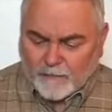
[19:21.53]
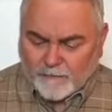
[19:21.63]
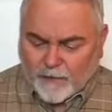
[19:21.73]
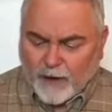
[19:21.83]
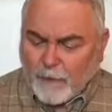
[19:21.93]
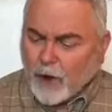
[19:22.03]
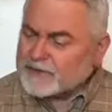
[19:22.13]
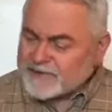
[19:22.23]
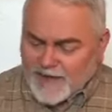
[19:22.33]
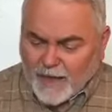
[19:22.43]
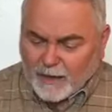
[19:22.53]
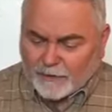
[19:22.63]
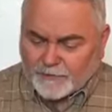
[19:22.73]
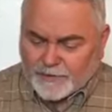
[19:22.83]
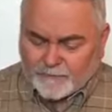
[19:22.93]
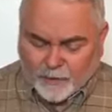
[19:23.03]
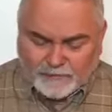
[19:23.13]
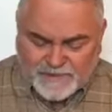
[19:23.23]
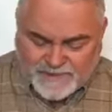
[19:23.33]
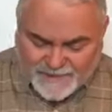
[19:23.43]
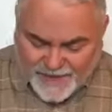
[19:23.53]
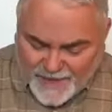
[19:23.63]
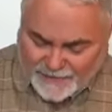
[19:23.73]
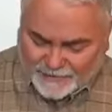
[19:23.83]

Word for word: from ourselves and from sin